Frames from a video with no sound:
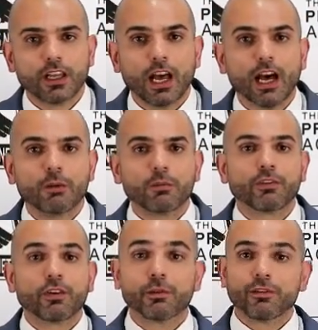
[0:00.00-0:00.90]

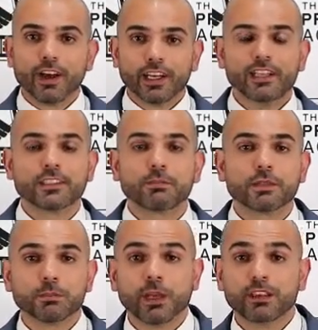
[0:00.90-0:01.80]
From a financing
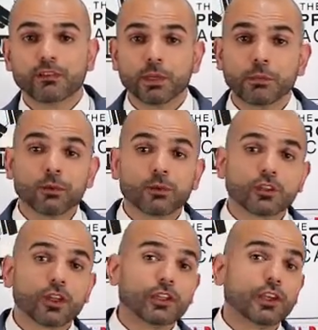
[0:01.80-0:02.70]
perspective, people will
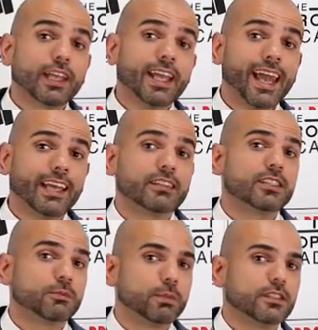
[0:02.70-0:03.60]
start looking at
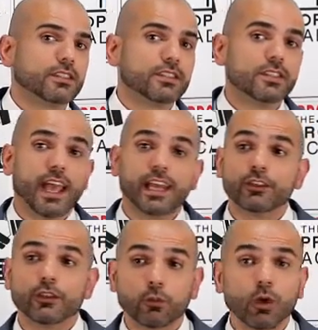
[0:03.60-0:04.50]
this business
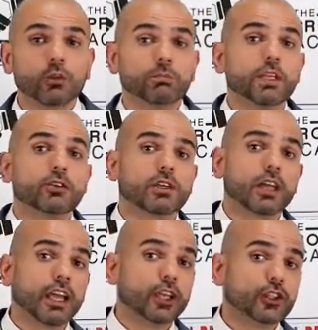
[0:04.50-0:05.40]
and won't be
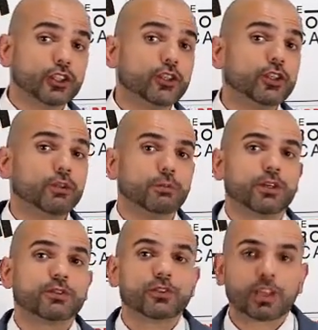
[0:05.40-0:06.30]
relying on you in your
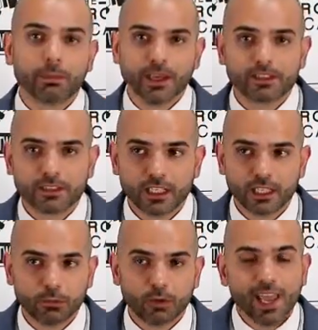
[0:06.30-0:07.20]
personal capacity
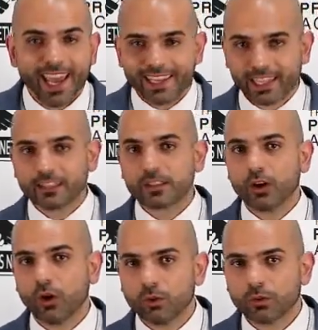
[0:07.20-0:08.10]
anymore. And that's the
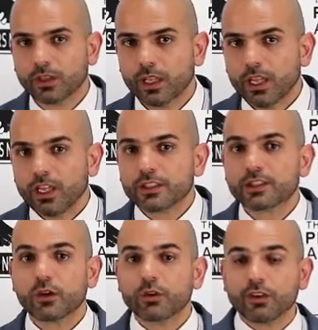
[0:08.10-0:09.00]
goal.
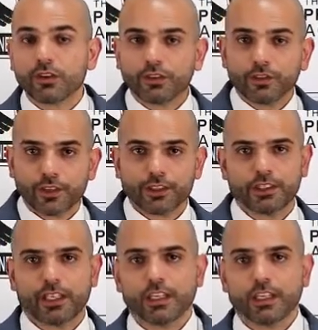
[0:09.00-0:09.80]
So, firstly,